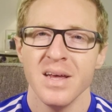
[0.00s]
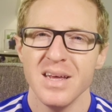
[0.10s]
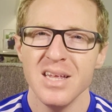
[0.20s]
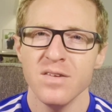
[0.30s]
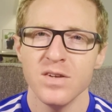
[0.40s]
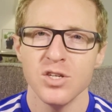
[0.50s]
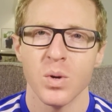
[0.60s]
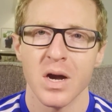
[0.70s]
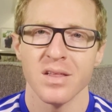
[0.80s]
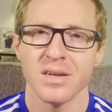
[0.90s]

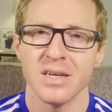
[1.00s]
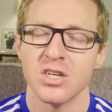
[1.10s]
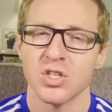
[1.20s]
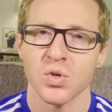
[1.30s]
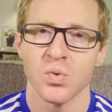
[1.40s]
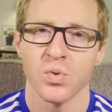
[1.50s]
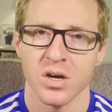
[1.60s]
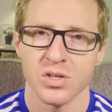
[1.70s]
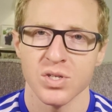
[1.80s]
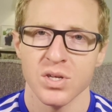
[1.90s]
Individuality is
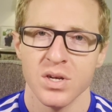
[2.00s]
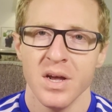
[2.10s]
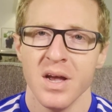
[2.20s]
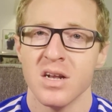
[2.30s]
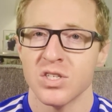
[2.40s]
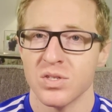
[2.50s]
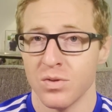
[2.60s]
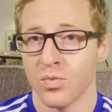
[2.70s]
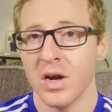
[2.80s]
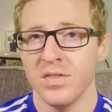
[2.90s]
crushed, and it's
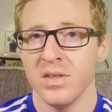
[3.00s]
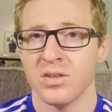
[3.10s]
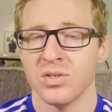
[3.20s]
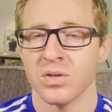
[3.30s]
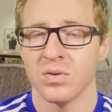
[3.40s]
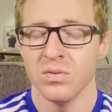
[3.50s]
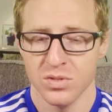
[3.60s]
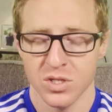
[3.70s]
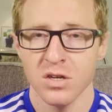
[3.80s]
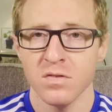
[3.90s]
the right thing to do
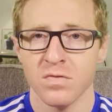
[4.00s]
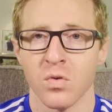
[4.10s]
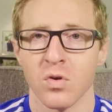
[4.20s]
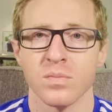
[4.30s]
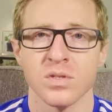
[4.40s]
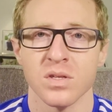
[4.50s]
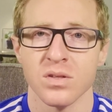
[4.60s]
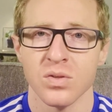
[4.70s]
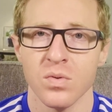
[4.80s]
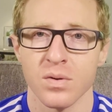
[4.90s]
to conform to the
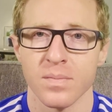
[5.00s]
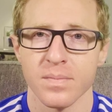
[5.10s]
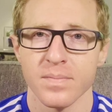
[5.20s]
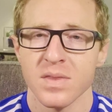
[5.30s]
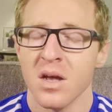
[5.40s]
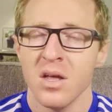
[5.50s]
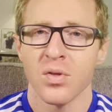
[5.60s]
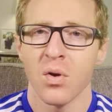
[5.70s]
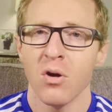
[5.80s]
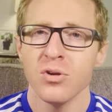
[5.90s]
norm.
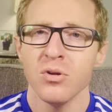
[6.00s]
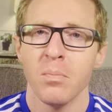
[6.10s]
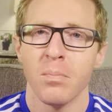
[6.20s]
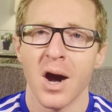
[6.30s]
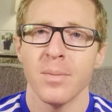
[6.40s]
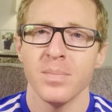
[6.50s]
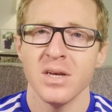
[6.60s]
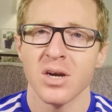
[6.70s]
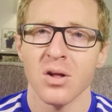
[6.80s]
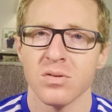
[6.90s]
There are no poppy
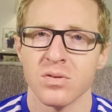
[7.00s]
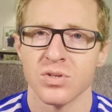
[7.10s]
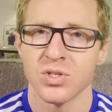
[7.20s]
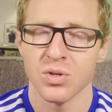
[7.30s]
colors,